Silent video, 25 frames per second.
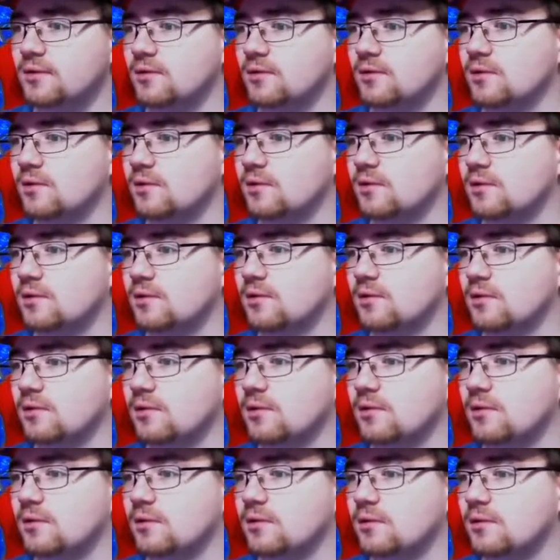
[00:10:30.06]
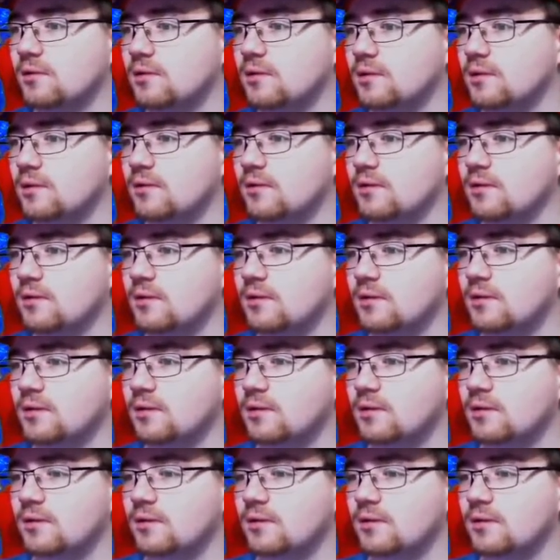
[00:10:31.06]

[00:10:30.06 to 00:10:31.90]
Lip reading: No one is speaking in this clip.